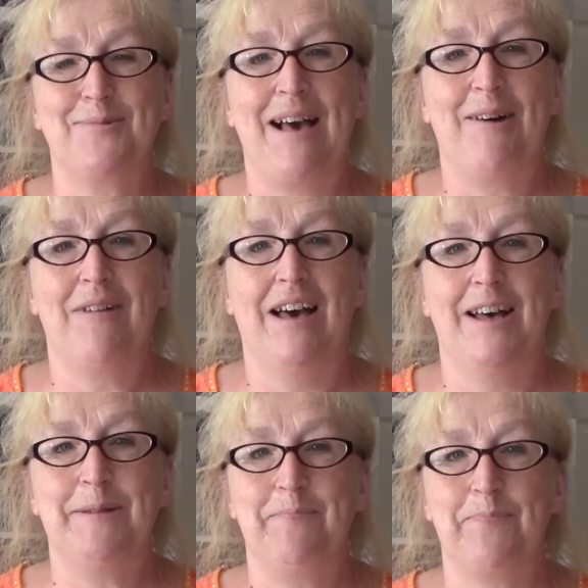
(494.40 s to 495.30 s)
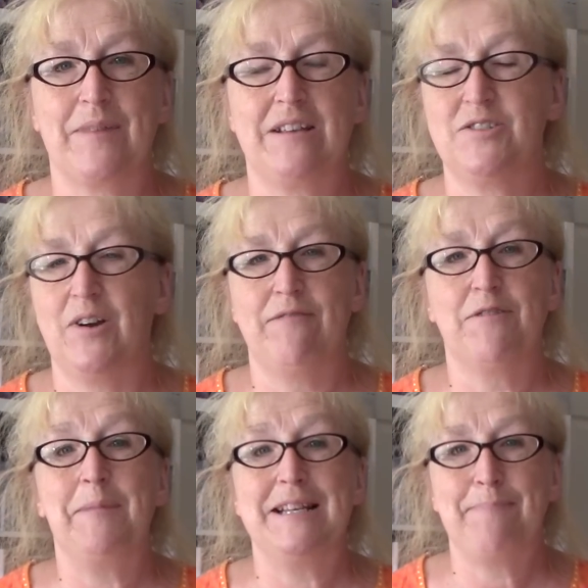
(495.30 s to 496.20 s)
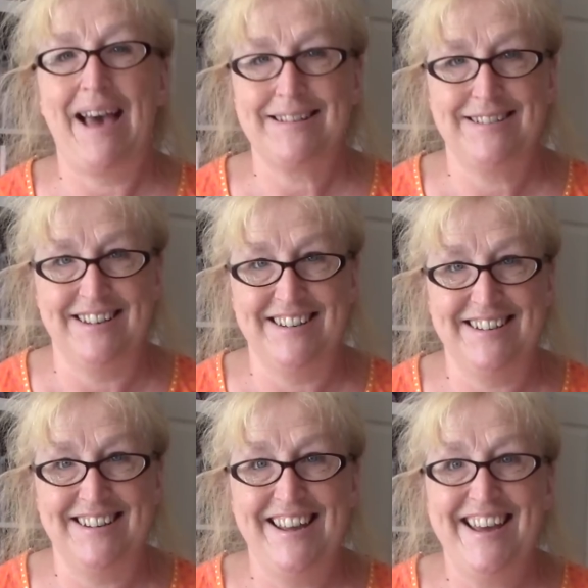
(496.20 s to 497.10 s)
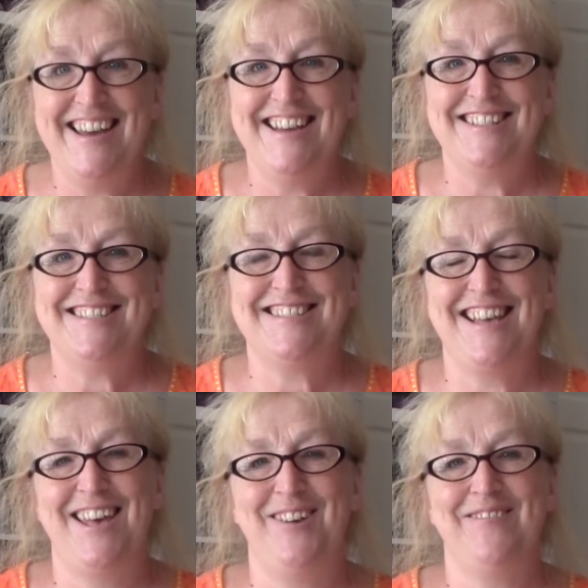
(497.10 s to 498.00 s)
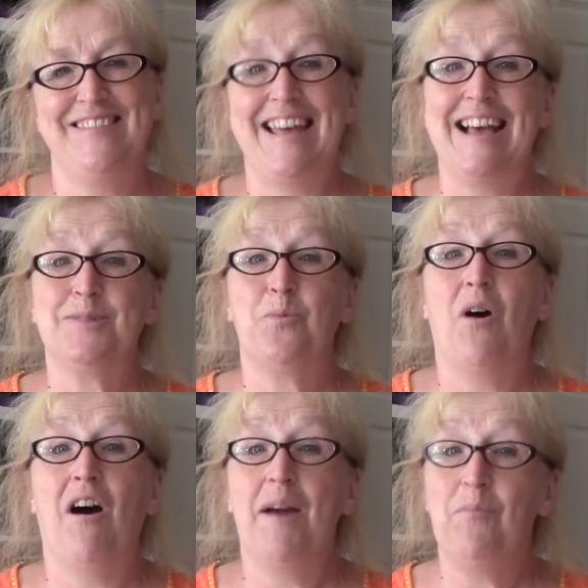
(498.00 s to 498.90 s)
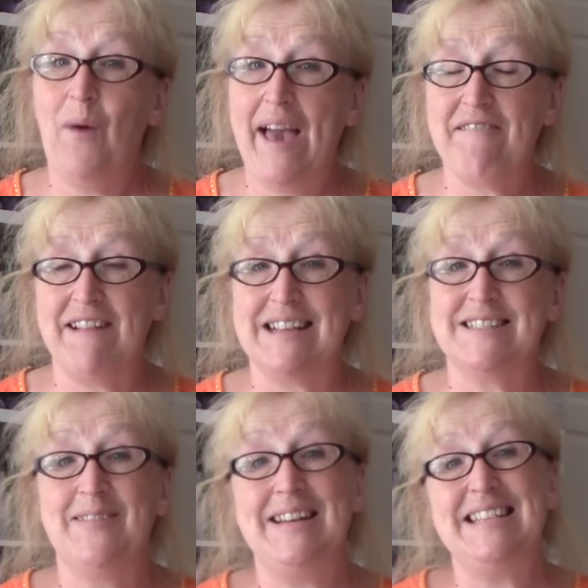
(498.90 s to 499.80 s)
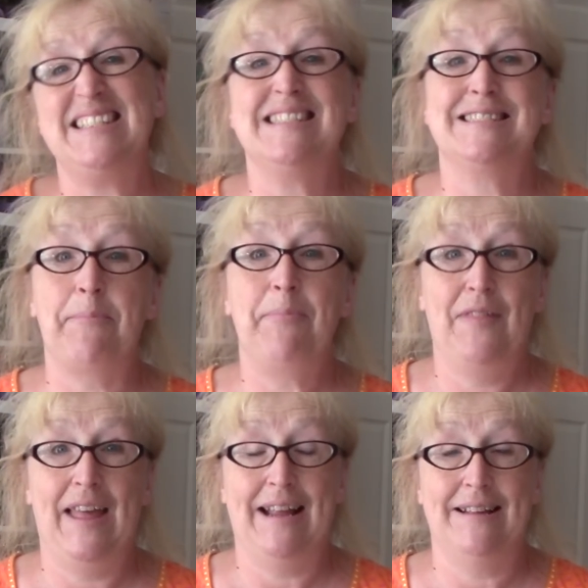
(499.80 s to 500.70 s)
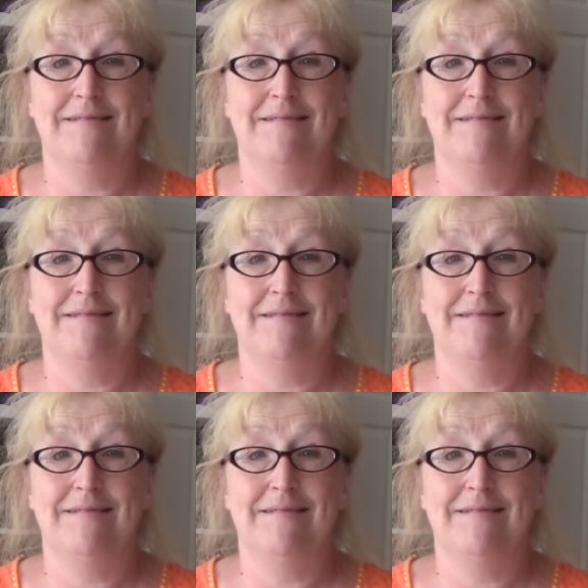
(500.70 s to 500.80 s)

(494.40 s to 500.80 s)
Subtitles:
well. From this pattern. So that's what I'm wearing. So at least it's something